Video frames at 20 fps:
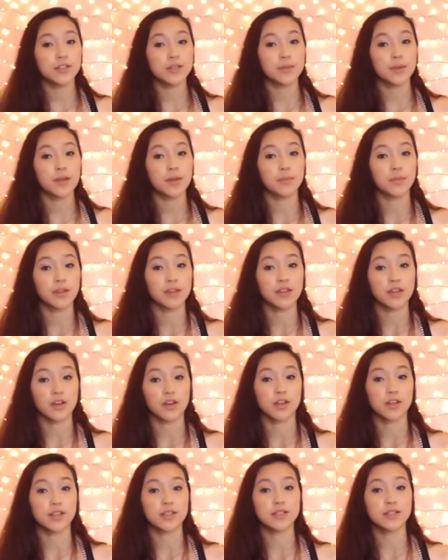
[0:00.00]
to be completely
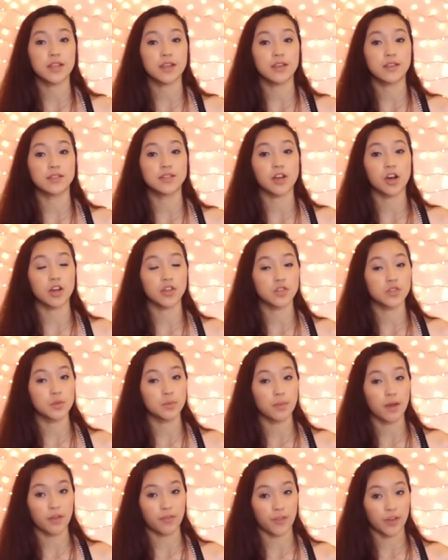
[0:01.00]
honest, is costume
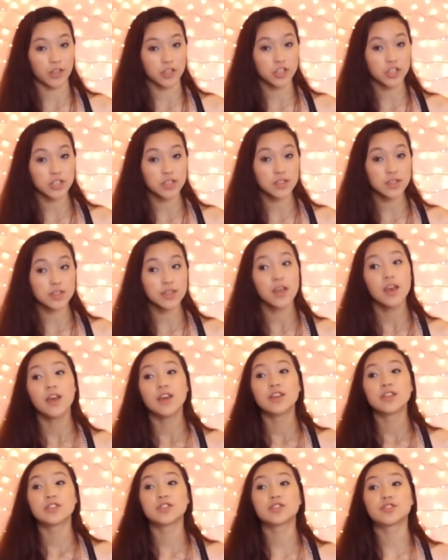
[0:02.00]
malfunctions.
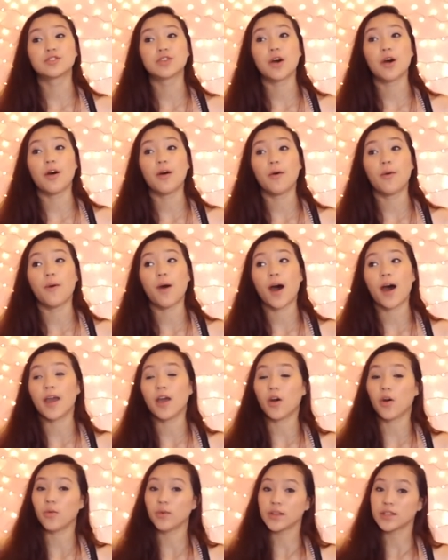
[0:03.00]
So
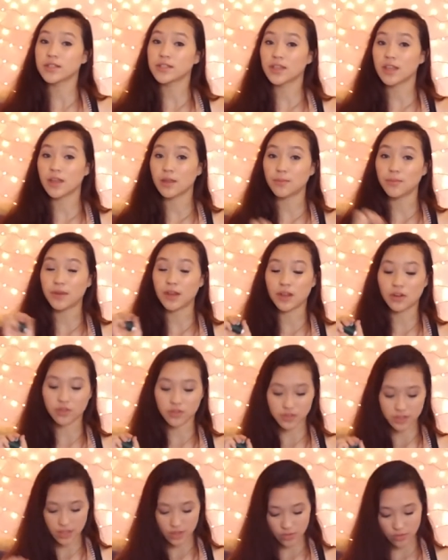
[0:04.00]
I always keep
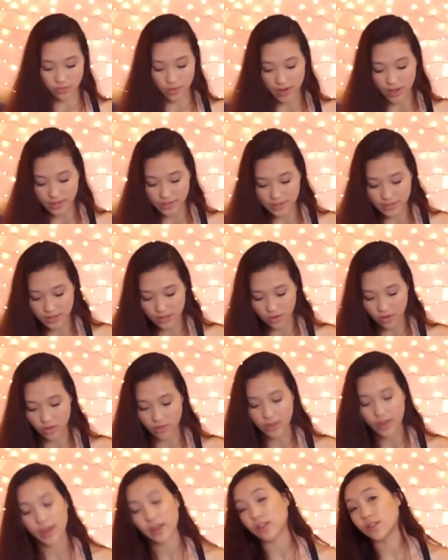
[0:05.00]
needles and threads and all
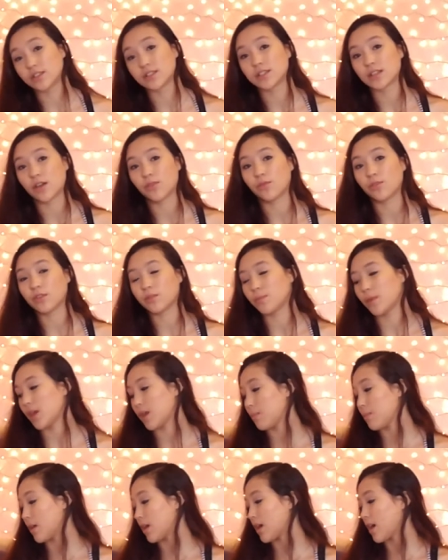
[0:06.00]
that good stuff with
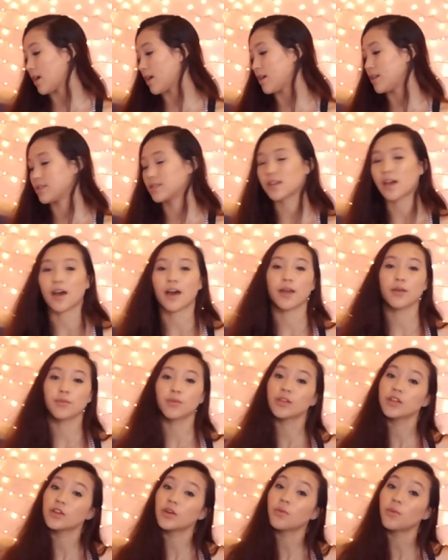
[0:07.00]
me because I
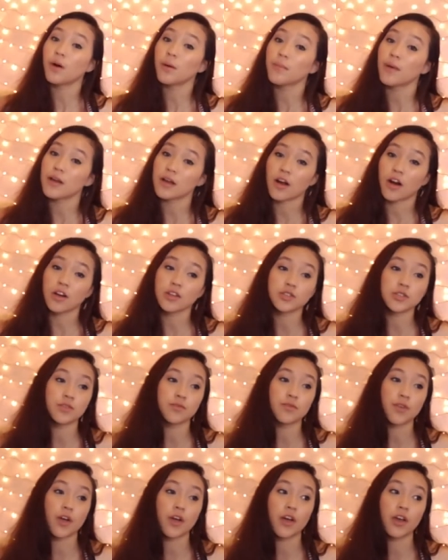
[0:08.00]
really don't want my costume
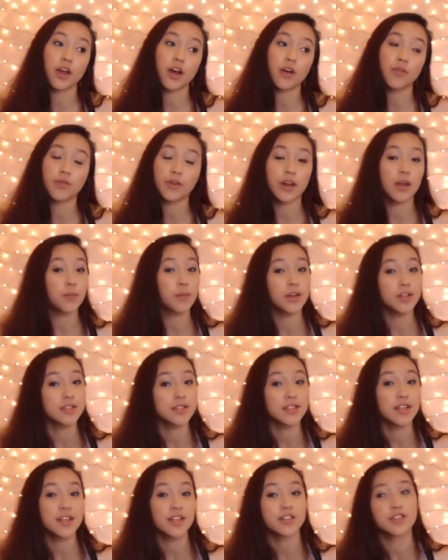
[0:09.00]
falling off when I'm on
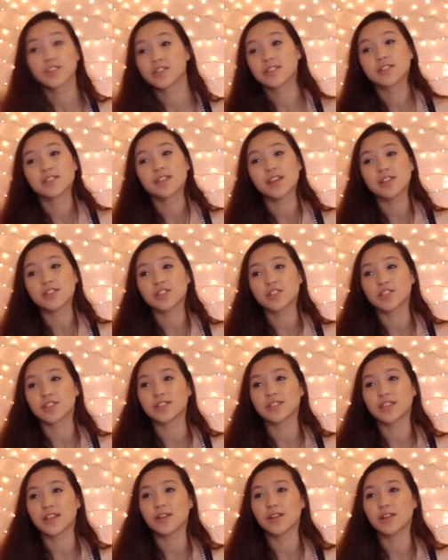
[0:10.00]
stage because that's just